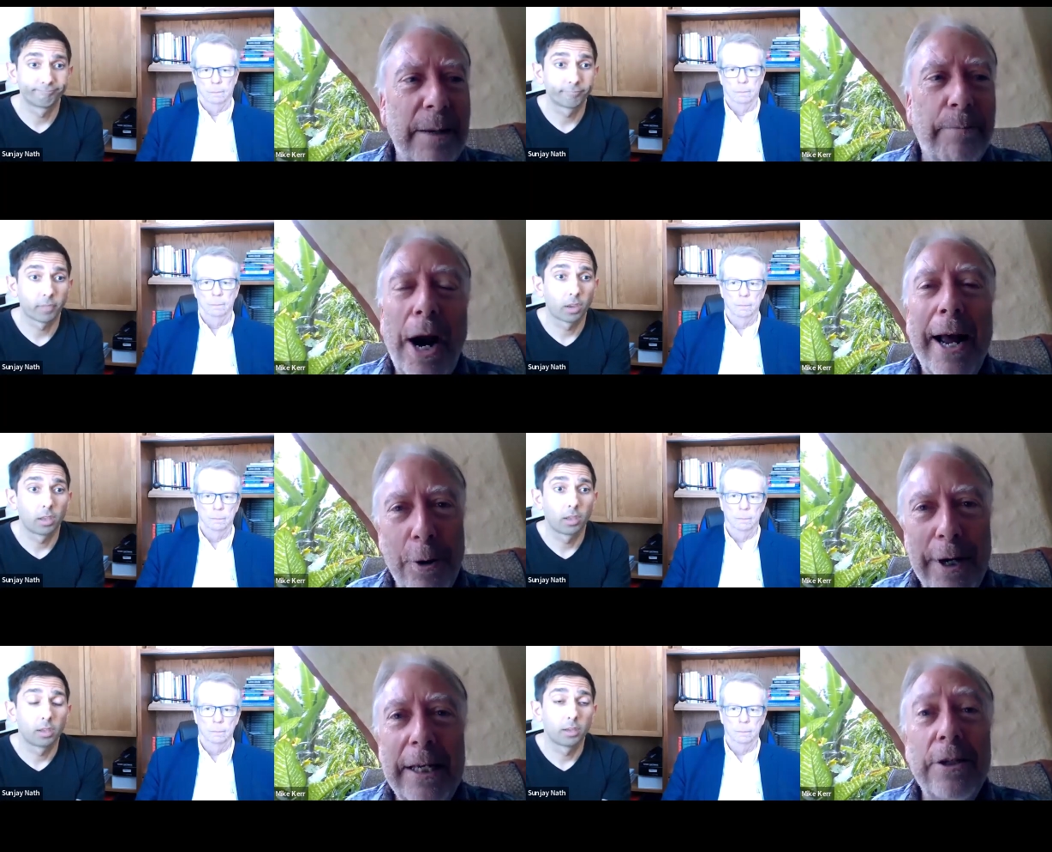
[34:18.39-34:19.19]

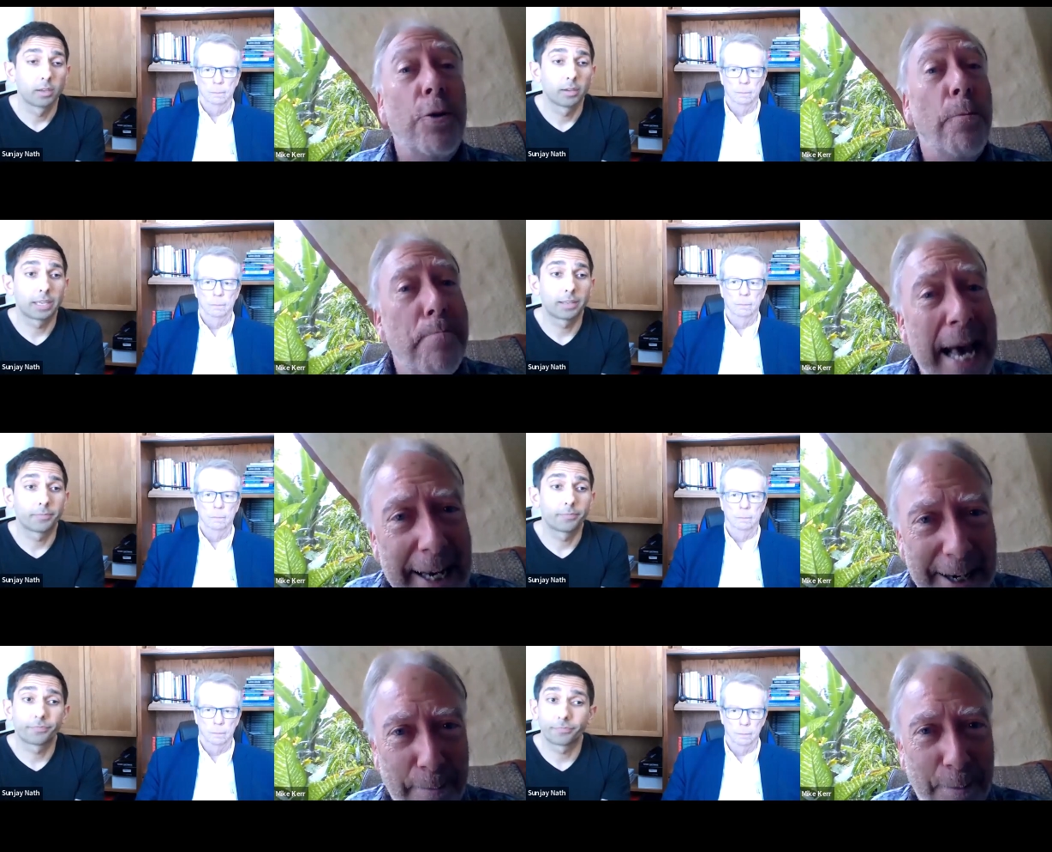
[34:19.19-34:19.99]
Speaker 1: priority, so
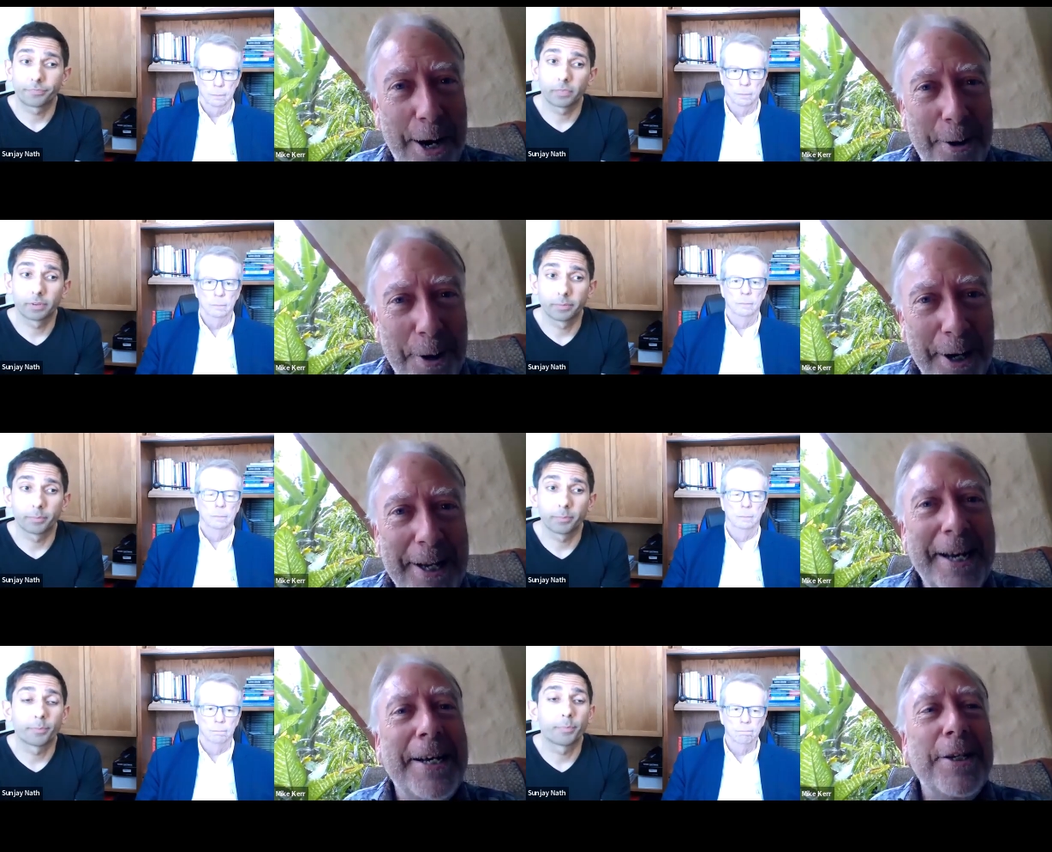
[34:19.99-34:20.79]
make it a priority.
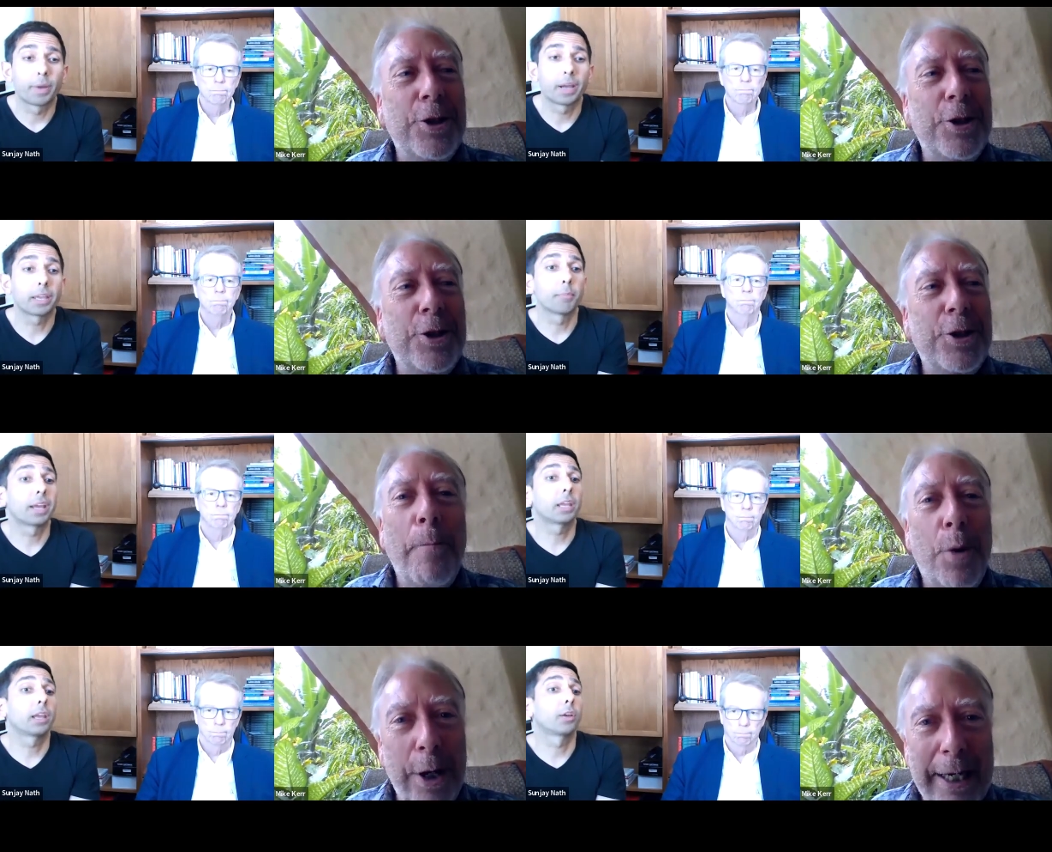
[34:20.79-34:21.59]
My, so
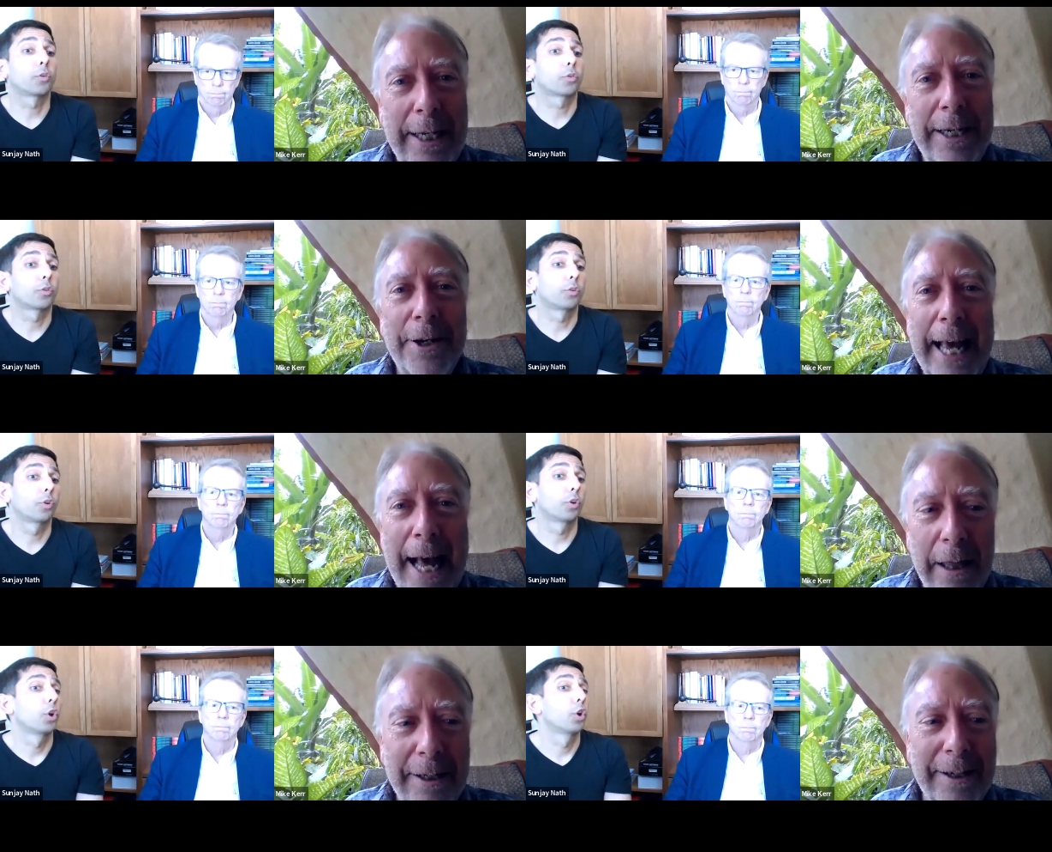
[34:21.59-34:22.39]
my, put it in your
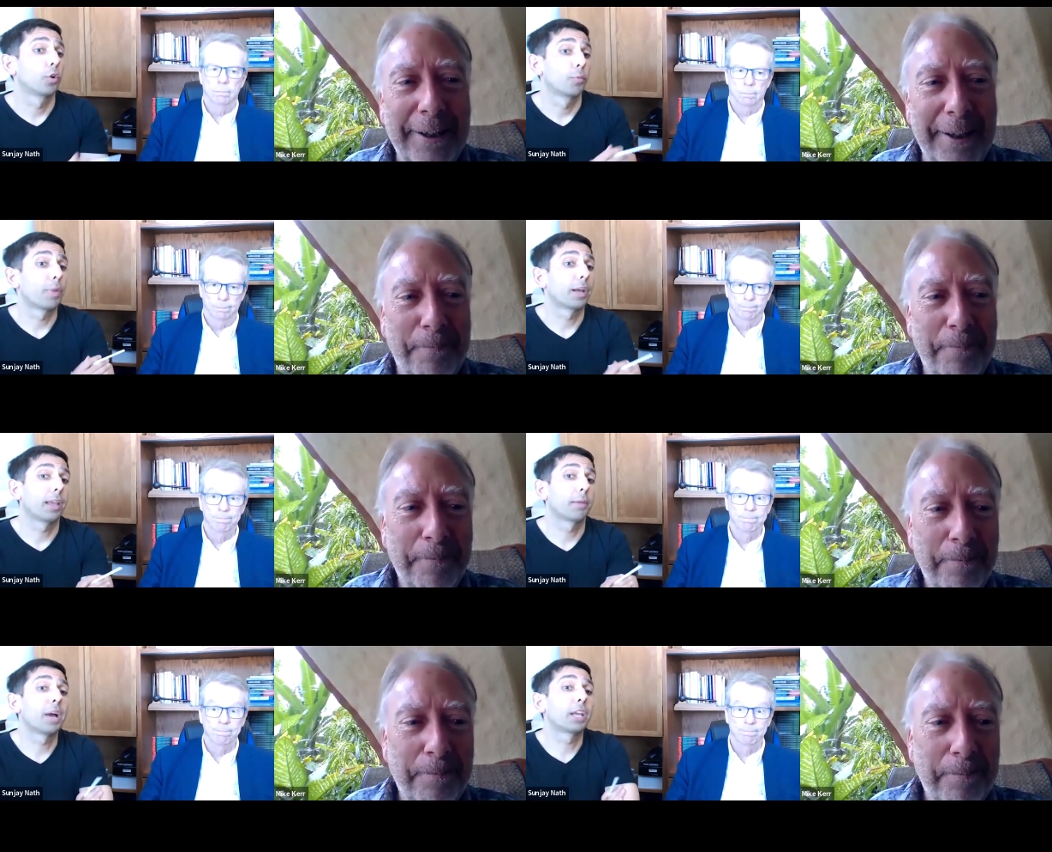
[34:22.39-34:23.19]
calendar.
Speaker 2: My
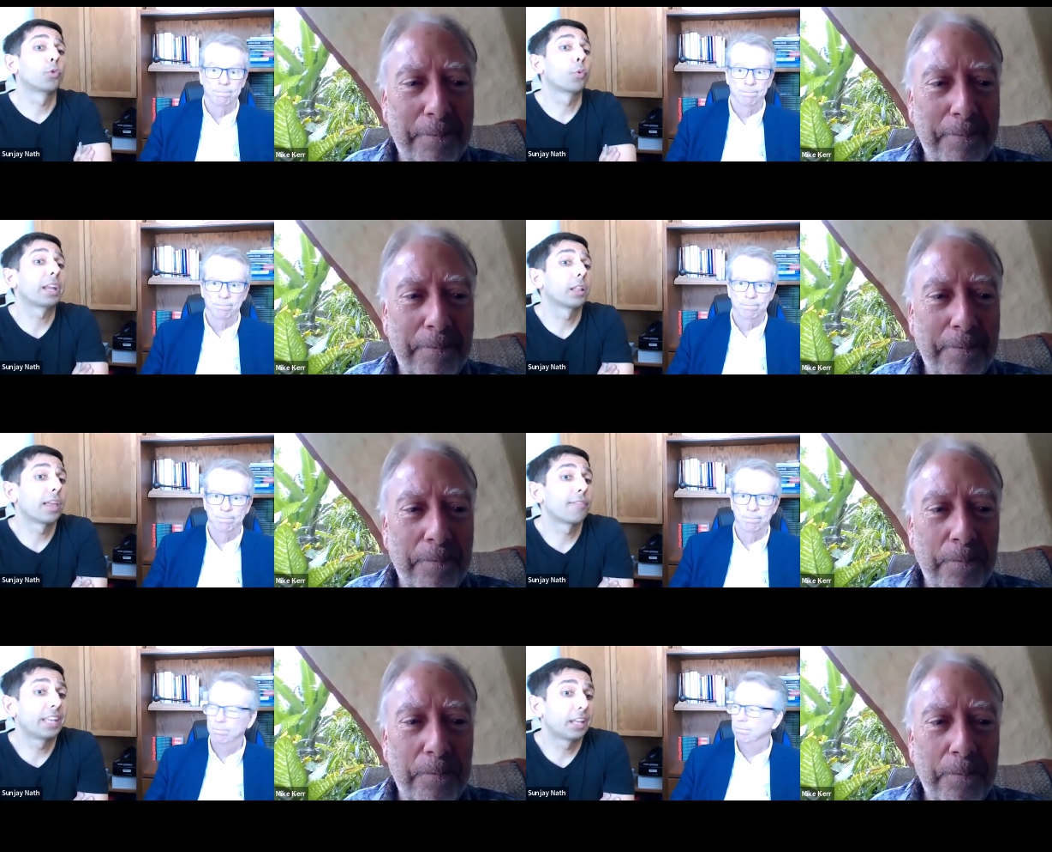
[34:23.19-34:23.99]
my grade
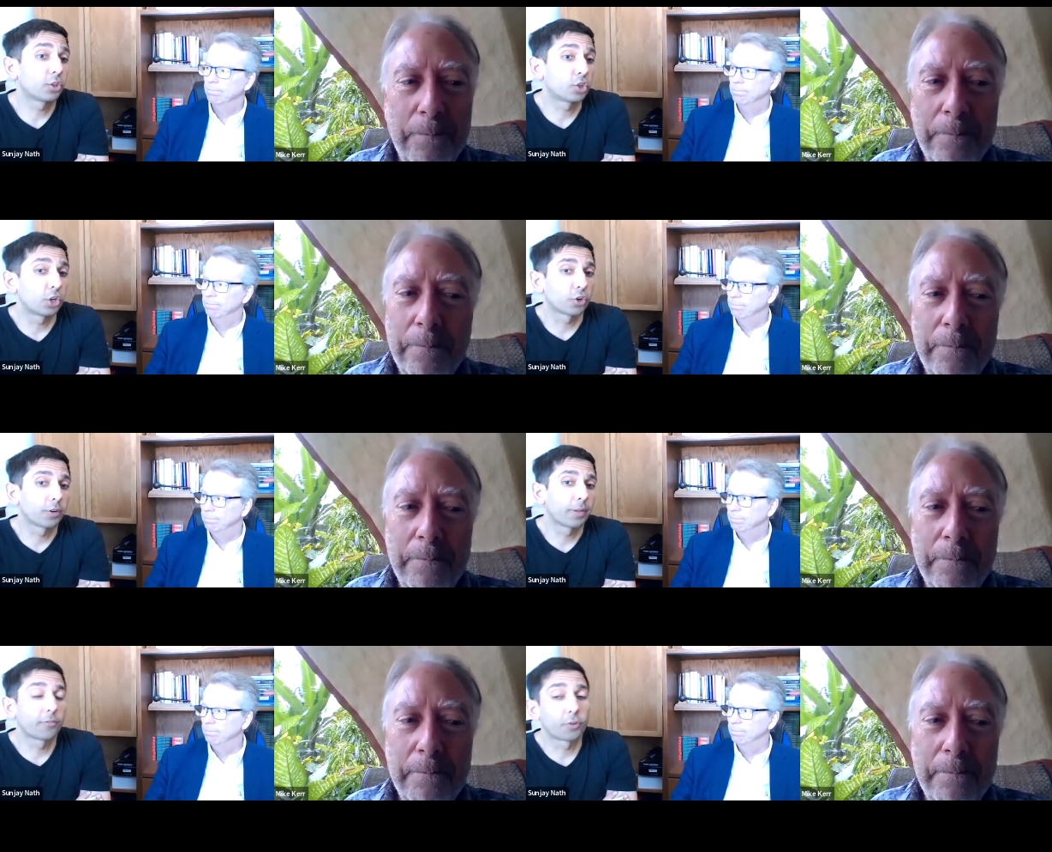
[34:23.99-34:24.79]
eleven English
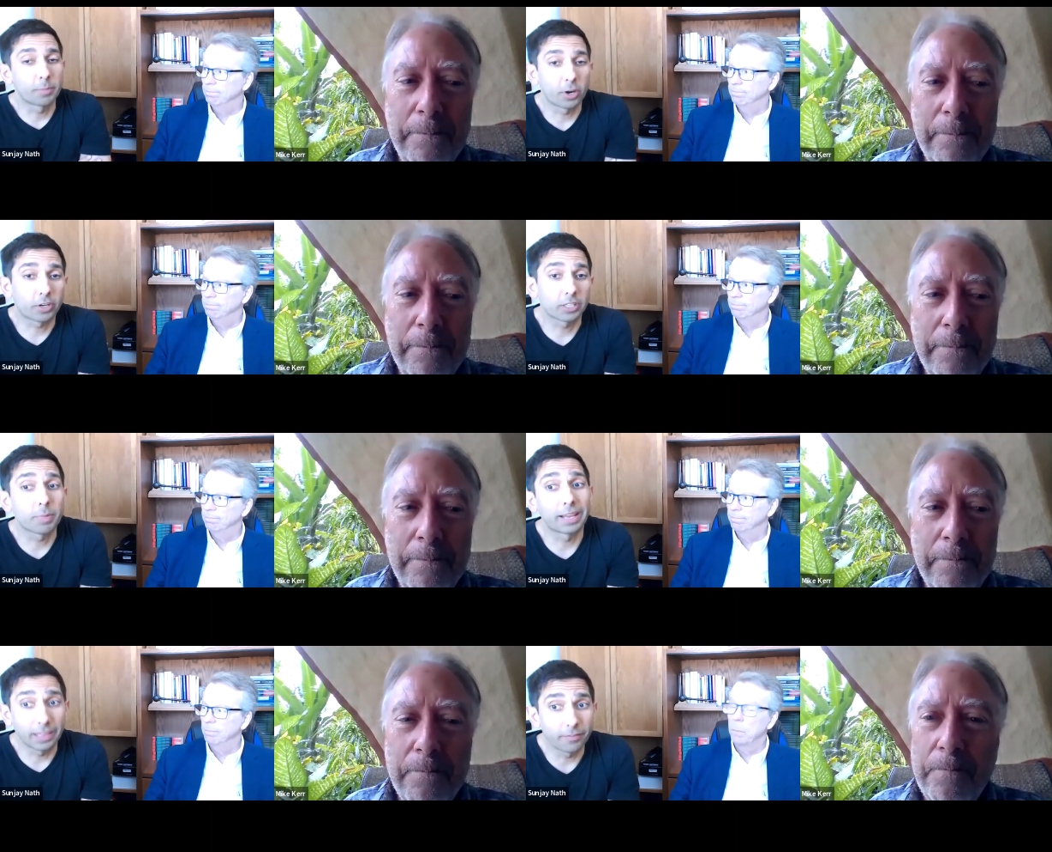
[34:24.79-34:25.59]
teacher, and for the Americans,
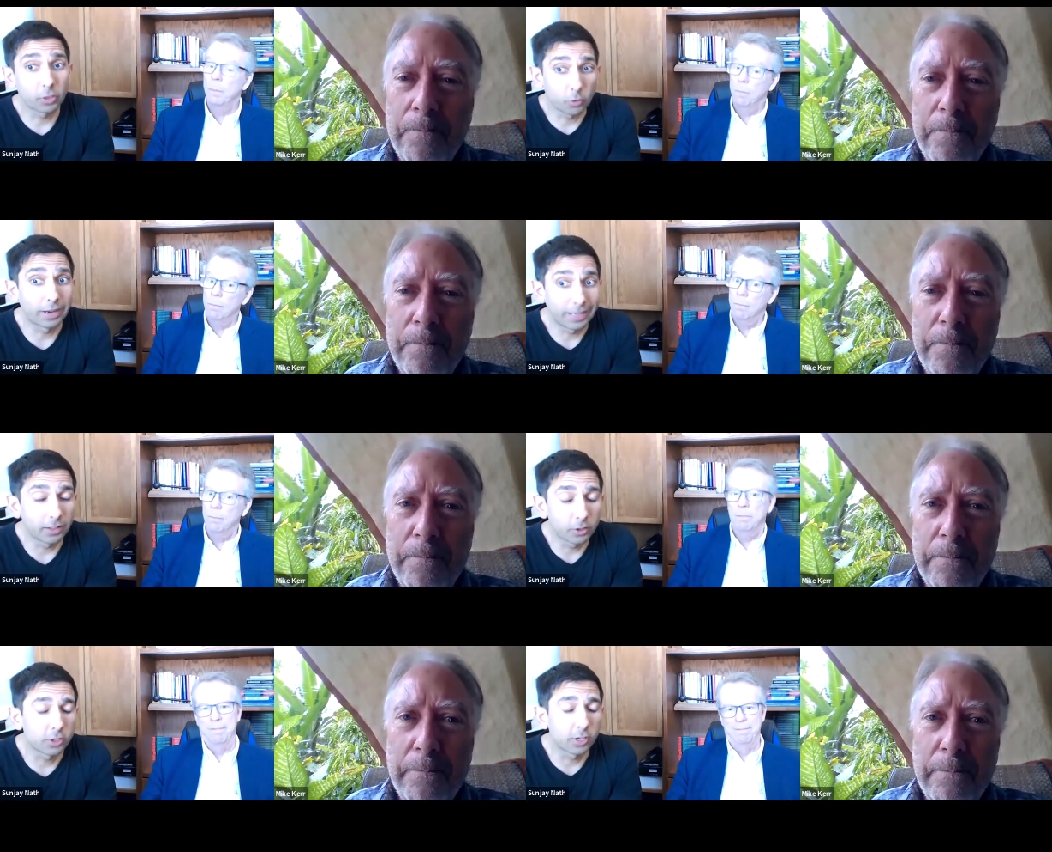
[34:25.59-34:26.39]
my eleventh grade
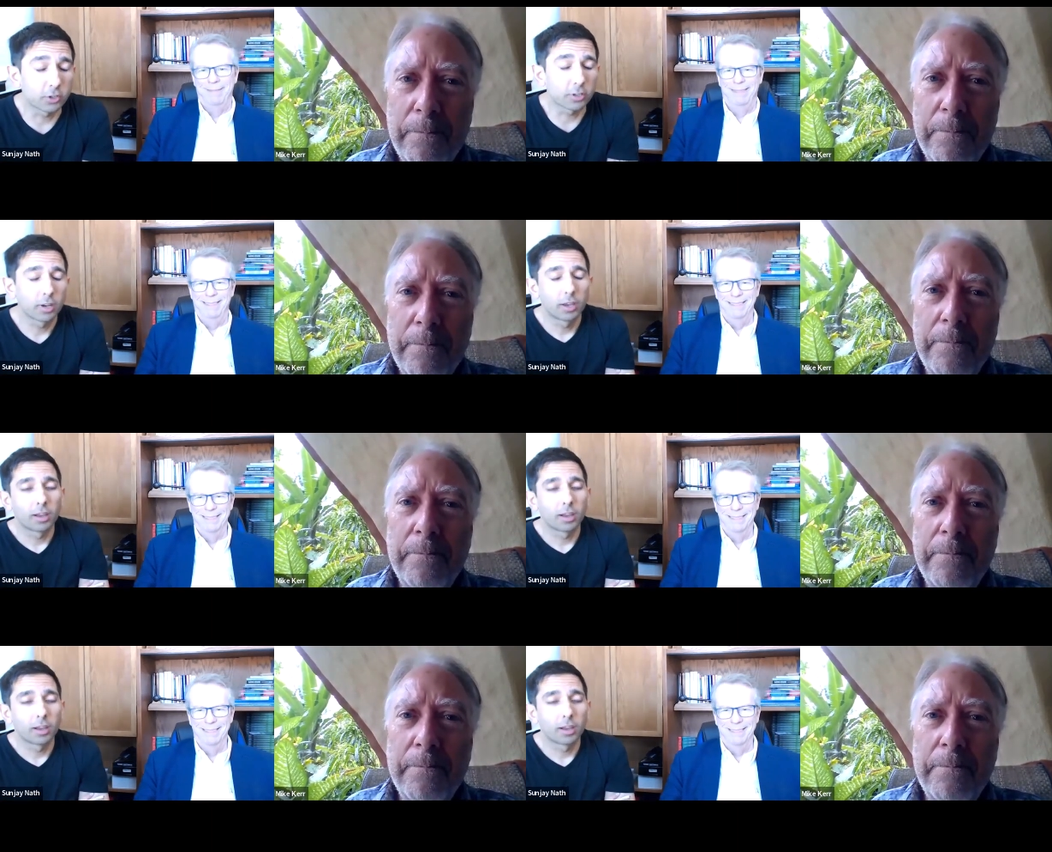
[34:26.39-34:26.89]
English teacher,